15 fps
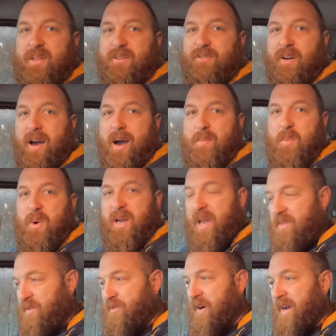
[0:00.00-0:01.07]
to the farm, we'll
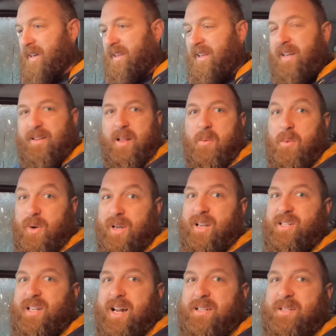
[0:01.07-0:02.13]
get the fire lit and we'll
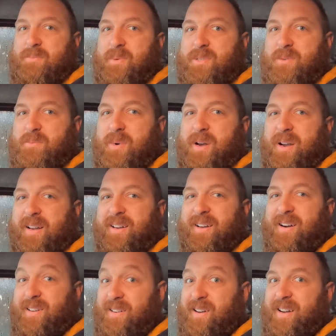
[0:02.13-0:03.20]
get started with some work,
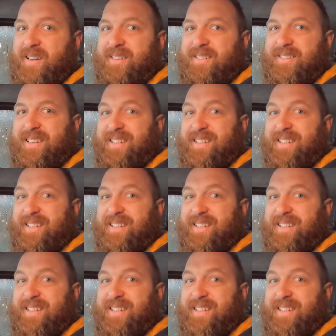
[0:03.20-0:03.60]
all right?